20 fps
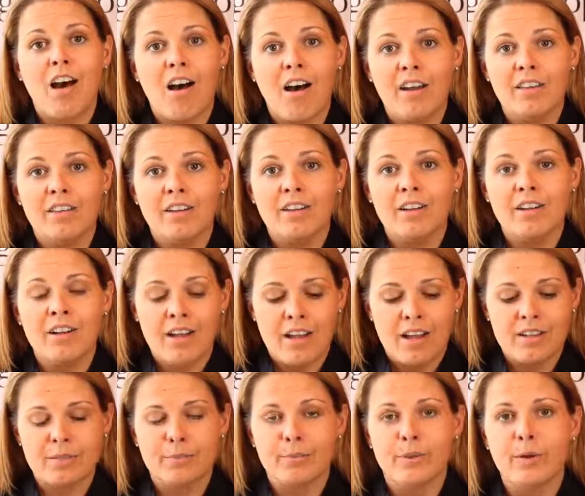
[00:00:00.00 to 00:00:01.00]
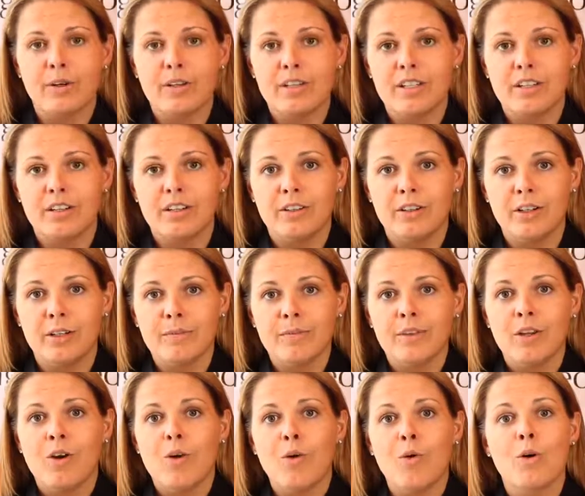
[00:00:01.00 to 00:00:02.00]
either as a broker-dealer
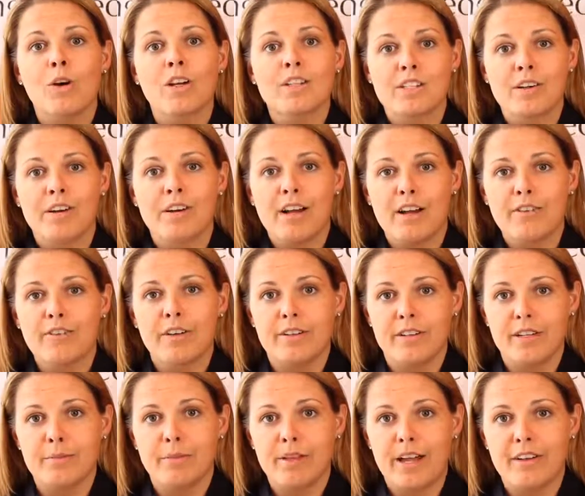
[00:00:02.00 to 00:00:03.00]
or as a crowdfunding